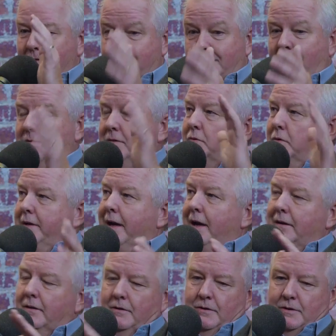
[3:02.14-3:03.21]
to a 7 to an
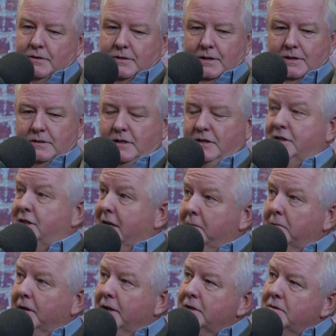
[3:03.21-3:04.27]
8, it's a
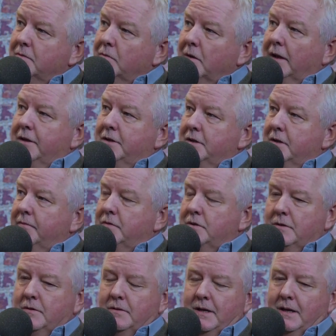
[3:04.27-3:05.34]
seamless relative
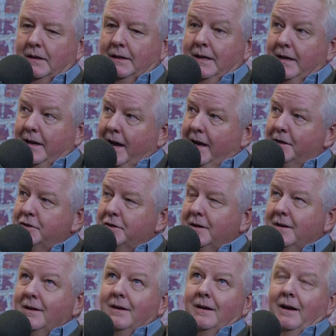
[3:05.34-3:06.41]
to the leading edge.
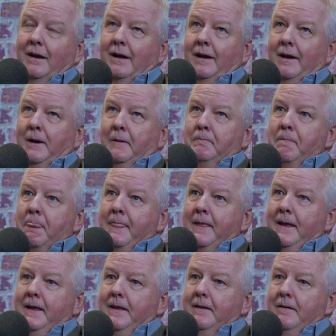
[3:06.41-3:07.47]

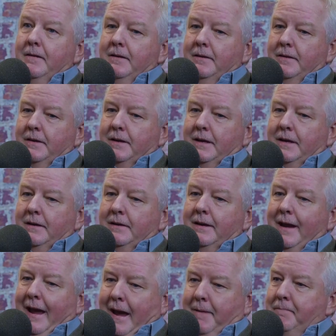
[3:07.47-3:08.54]
The
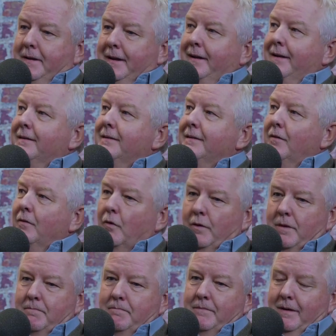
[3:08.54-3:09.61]
gapping
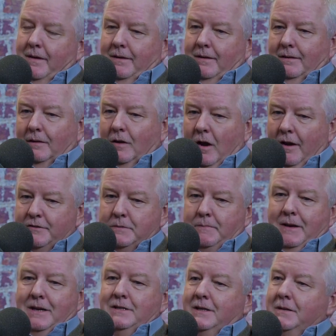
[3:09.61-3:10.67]
and the loft
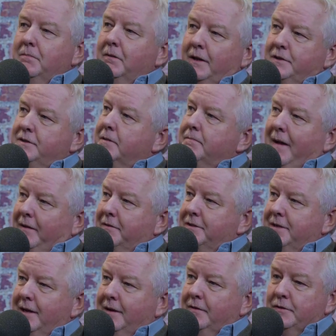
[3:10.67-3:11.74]
spacing plus the
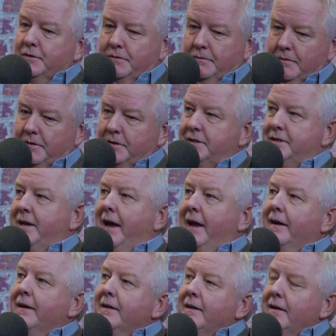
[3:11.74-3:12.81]
bounce angles through the
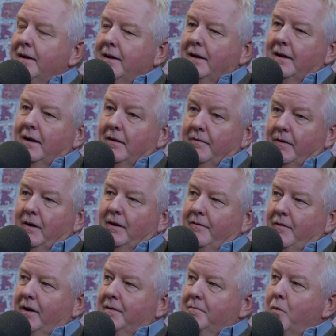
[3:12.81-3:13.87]
set are very,
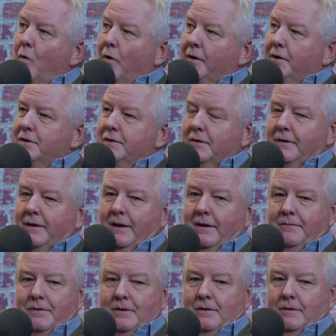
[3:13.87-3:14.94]
very important. So that
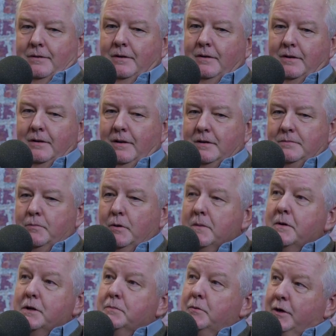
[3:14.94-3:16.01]
if it's
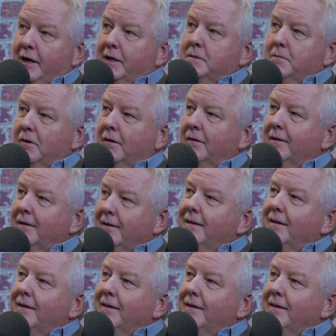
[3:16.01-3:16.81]
pretty much predictable